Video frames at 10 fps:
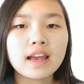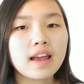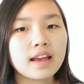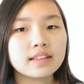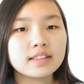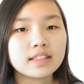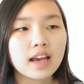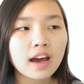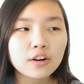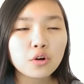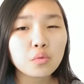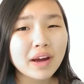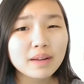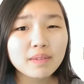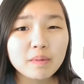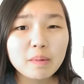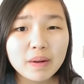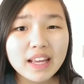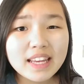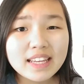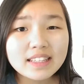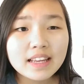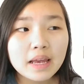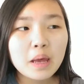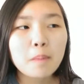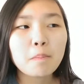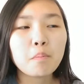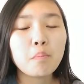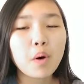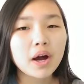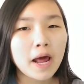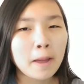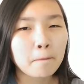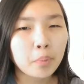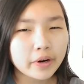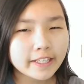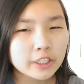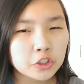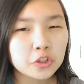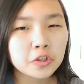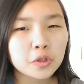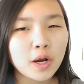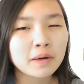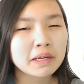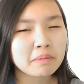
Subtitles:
and I don't know when I'm gonna be playing it, but I'm pretty sure I'm